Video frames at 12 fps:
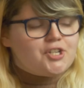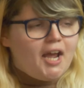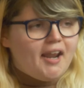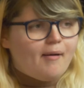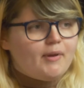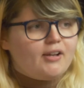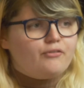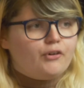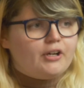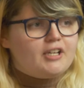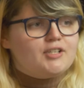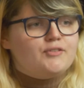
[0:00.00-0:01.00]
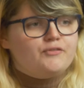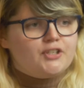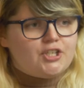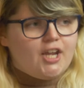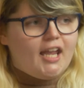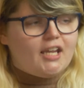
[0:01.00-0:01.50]
dynamic voice for
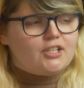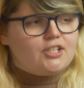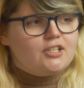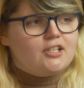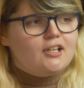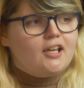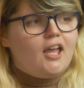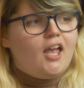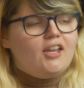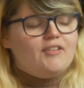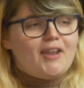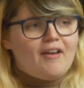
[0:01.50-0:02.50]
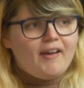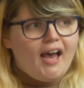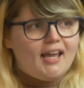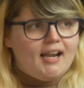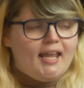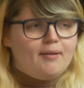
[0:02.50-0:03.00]
change. You've never
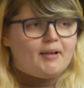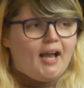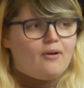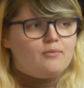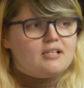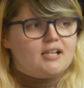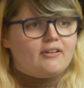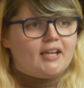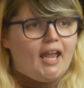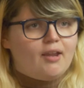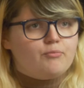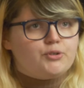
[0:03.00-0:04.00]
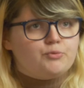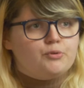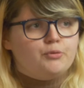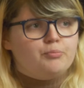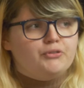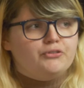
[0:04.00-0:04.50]
had a Labour councillor in Cambridge
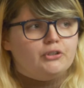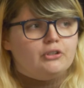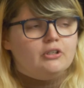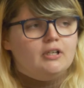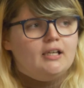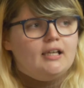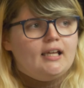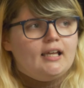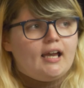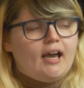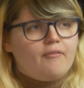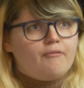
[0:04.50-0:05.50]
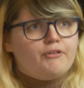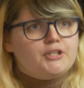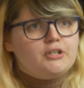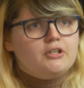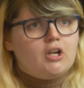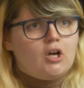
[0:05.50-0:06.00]
Ward before, and for
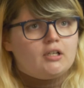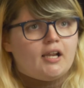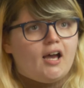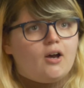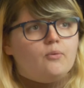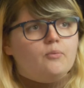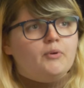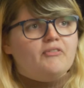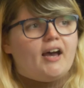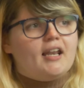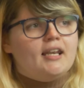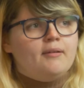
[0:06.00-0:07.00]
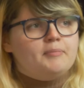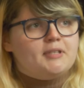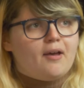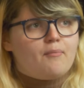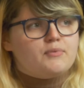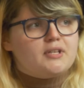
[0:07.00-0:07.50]
too long now we've had Lib
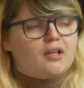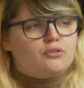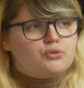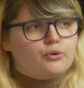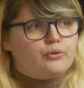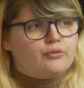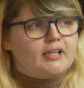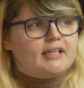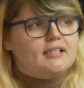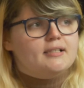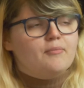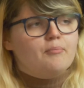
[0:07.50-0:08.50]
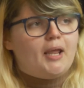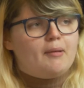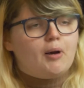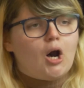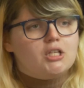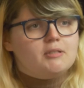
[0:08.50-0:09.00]
Dems and Tories play
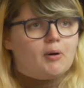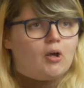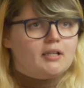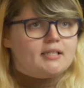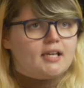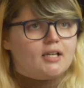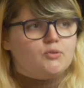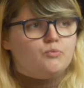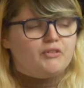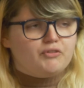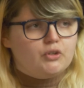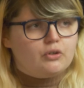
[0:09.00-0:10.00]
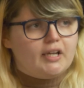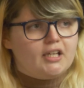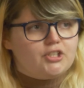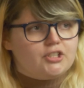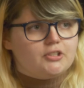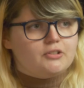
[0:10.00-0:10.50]
party politics with your
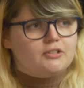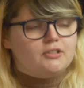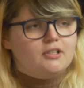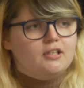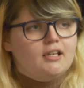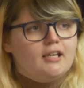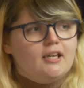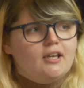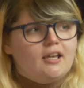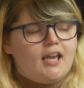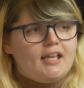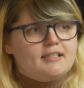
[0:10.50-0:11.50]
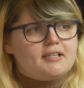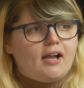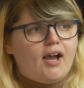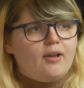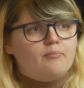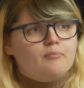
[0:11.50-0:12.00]
issues. It's
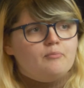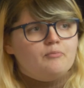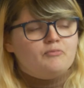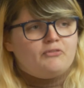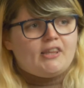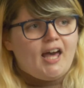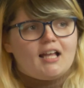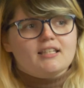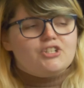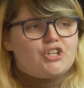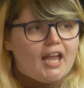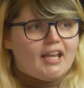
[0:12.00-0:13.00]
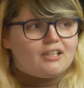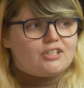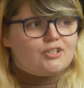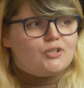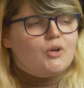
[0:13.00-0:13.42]
time for that to change.